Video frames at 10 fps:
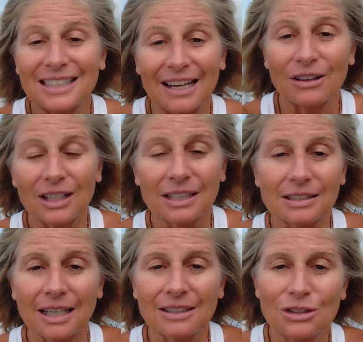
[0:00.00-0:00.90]
sail, like I
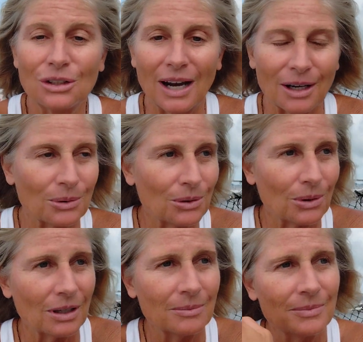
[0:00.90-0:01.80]
said, to
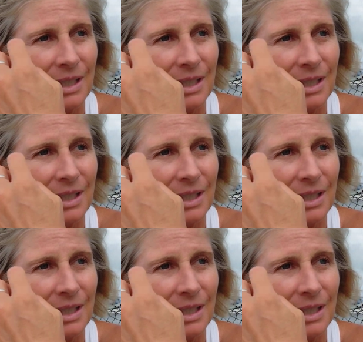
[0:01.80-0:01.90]
Ecuador.